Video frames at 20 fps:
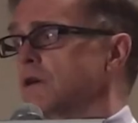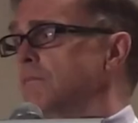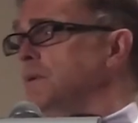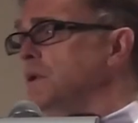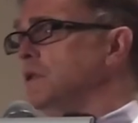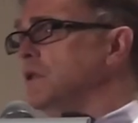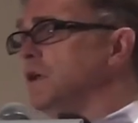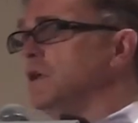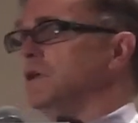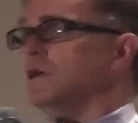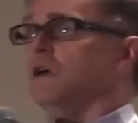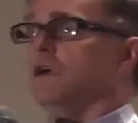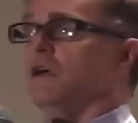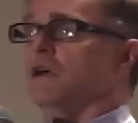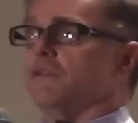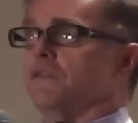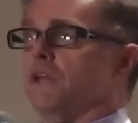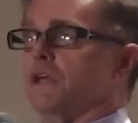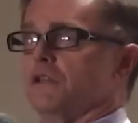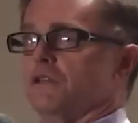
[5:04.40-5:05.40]
I
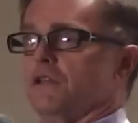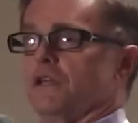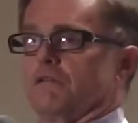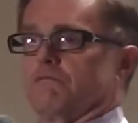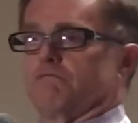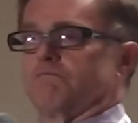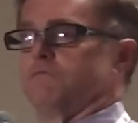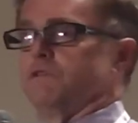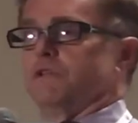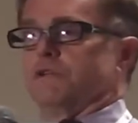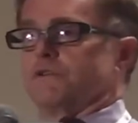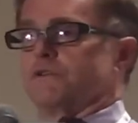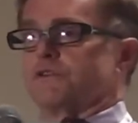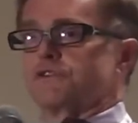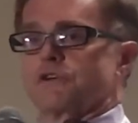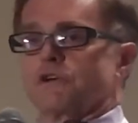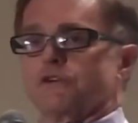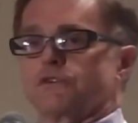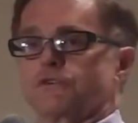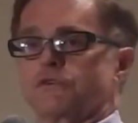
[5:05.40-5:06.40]
mean,
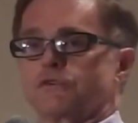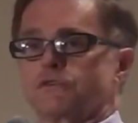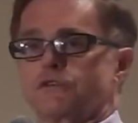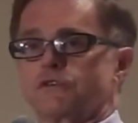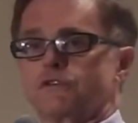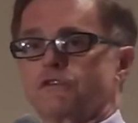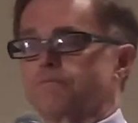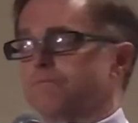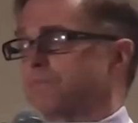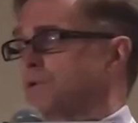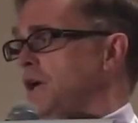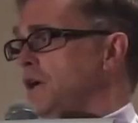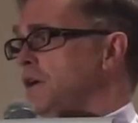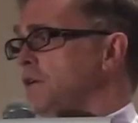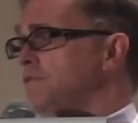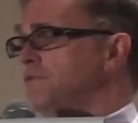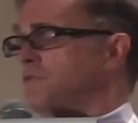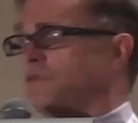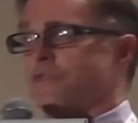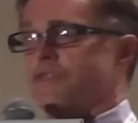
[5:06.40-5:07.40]
there's all sorts of
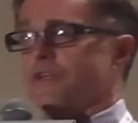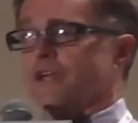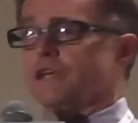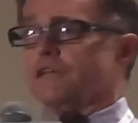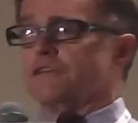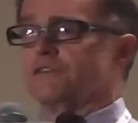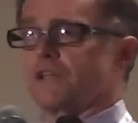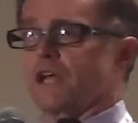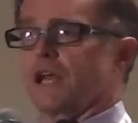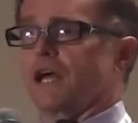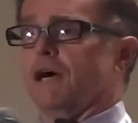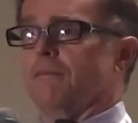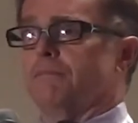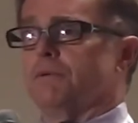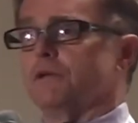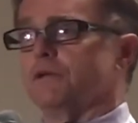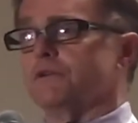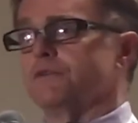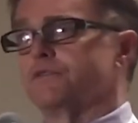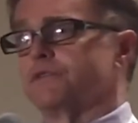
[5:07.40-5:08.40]
depraved things that
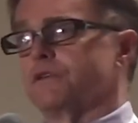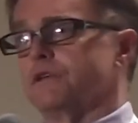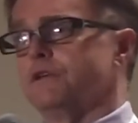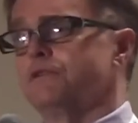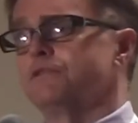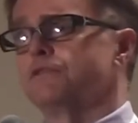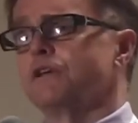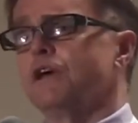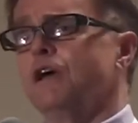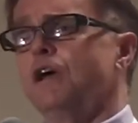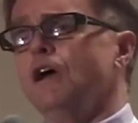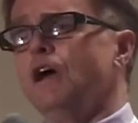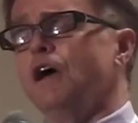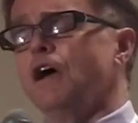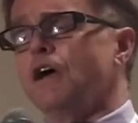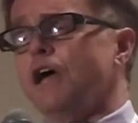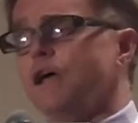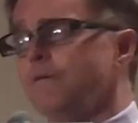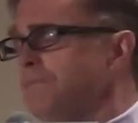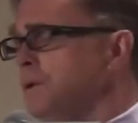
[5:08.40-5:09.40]
happen in cities.
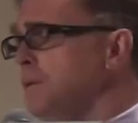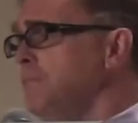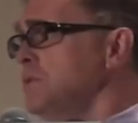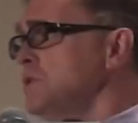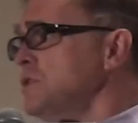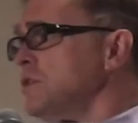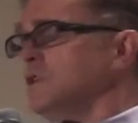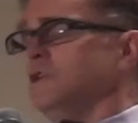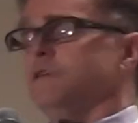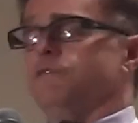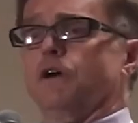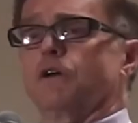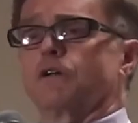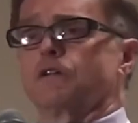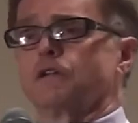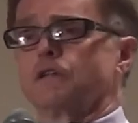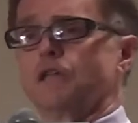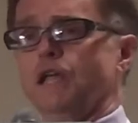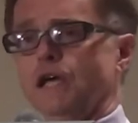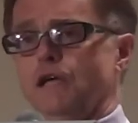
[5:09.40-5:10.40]
And people should live out
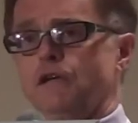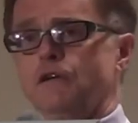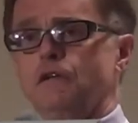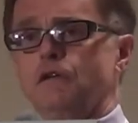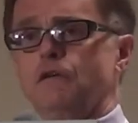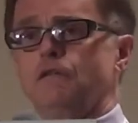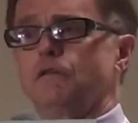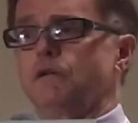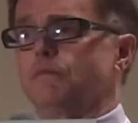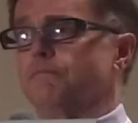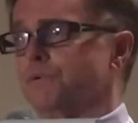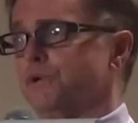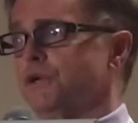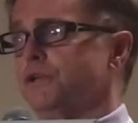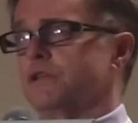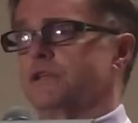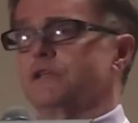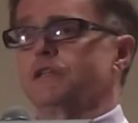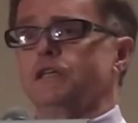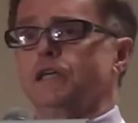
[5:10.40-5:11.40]
in the land and
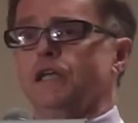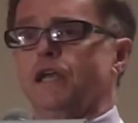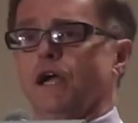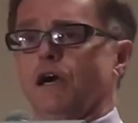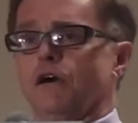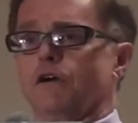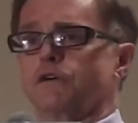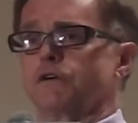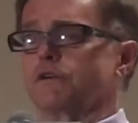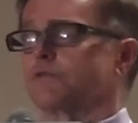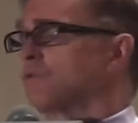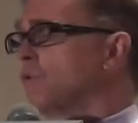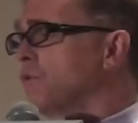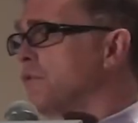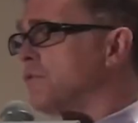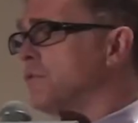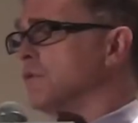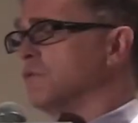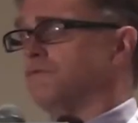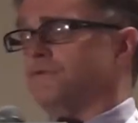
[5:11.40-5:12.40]
breathe clean air and grow
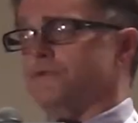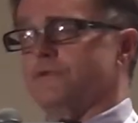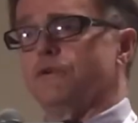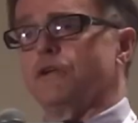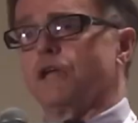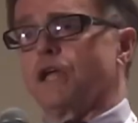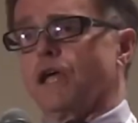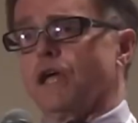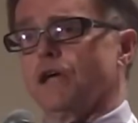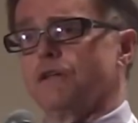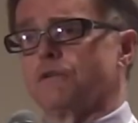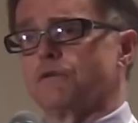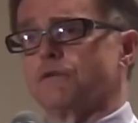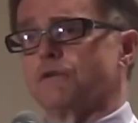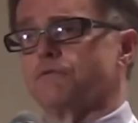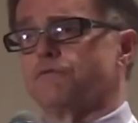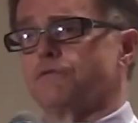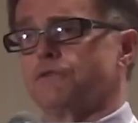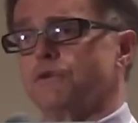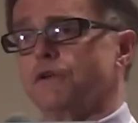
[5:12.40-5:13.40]
their own food and can their
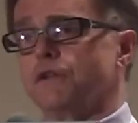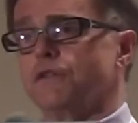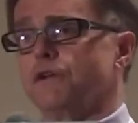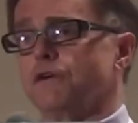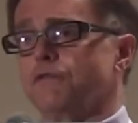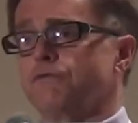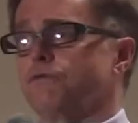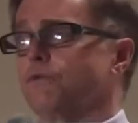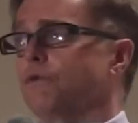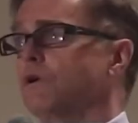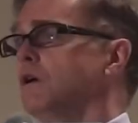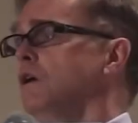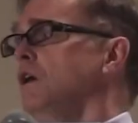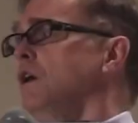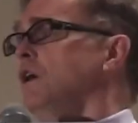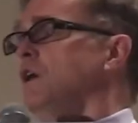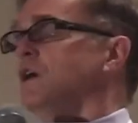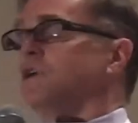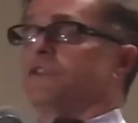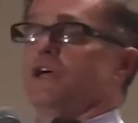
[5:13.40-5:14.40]
own food. And therefore,
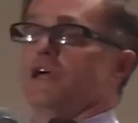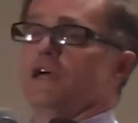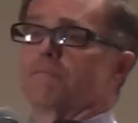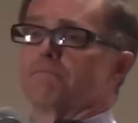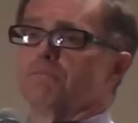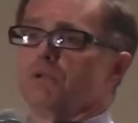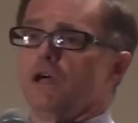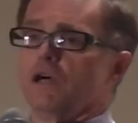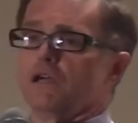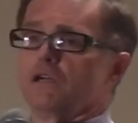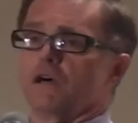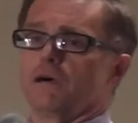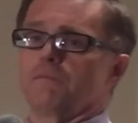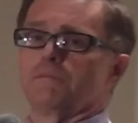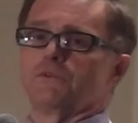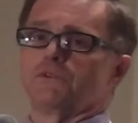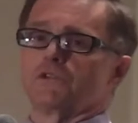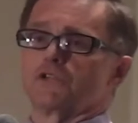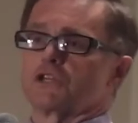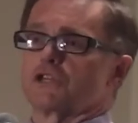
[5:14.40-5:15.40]
they had blind
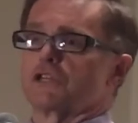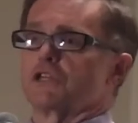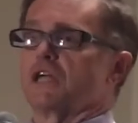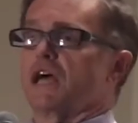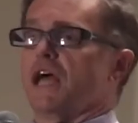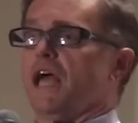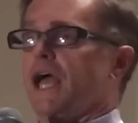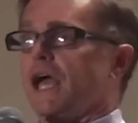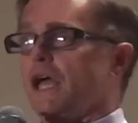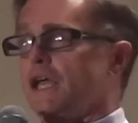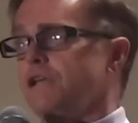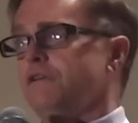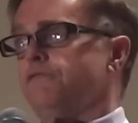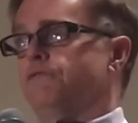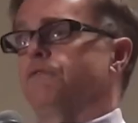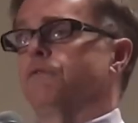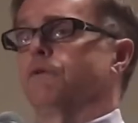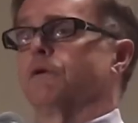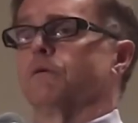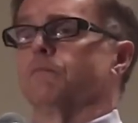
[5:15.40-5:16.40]
opposition to any
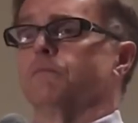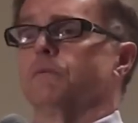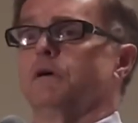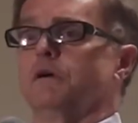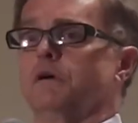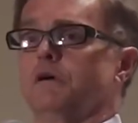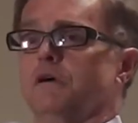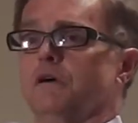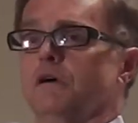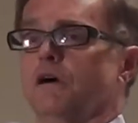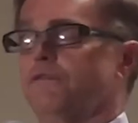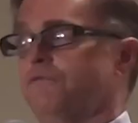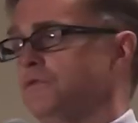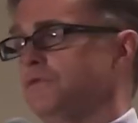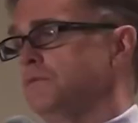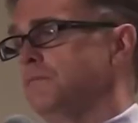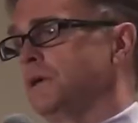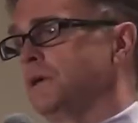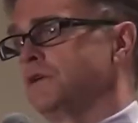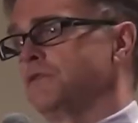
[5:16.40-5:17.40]
form of
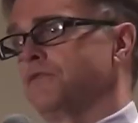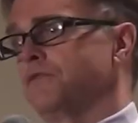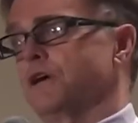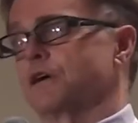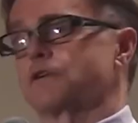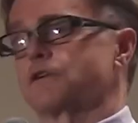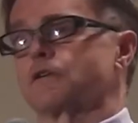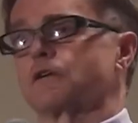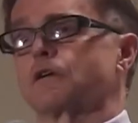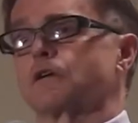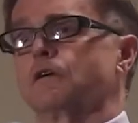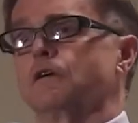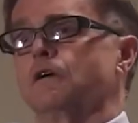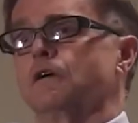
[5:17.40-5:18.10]
food manufacturing.